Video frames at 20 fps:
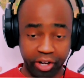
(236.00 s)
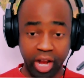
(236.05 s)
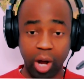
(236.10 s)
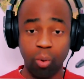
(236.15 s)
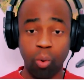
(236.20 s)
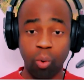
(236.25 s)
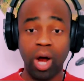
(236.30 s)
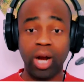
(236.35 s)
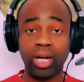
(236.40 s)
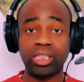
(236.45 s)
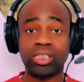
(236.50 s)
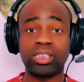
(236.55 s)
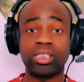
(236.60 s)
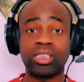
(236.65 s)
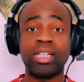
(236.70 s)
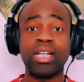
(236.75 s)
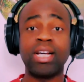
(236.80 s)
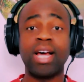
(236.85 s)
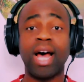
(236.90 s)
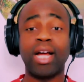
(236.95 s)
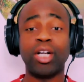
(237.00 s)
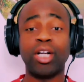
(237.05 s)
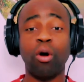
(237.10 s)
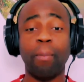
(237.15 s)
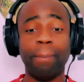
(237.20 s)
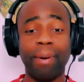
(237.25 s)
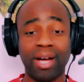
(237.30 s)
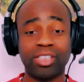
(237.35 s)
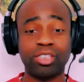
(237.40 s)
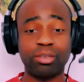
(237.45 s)
hours, and
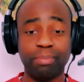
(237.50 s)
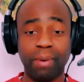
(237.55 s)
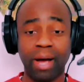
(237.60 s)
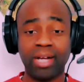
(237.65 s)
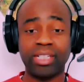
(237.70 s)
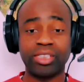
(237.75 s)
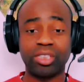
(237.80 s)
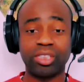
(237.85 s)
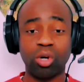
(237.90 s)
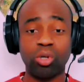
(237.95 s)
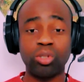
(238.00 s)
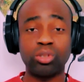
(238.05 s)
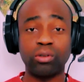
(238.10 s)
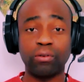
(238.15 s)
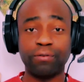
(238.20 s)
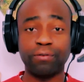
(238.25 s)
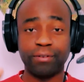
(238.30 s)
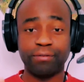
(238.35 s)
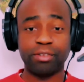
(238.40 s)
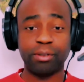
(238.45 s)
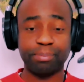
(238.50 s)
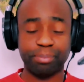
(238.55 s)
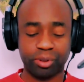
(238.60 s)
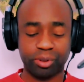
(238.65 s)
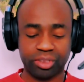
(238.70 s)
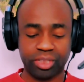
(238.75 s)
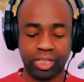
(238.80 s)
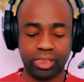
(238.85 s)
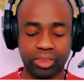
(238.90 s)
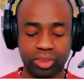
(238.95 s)
your pass mark is also
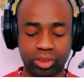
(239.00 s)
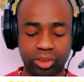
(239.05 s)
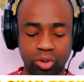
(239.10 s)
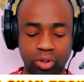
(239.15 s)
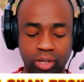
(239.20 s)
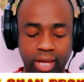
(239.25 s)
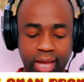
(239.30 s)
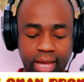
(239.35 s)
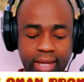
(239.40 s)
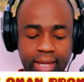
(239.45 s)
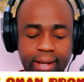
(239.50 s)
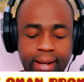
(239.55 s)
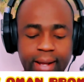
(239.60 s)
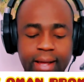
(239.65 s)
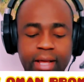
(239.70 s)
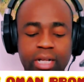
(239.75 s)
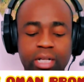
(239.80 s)
50%, okay?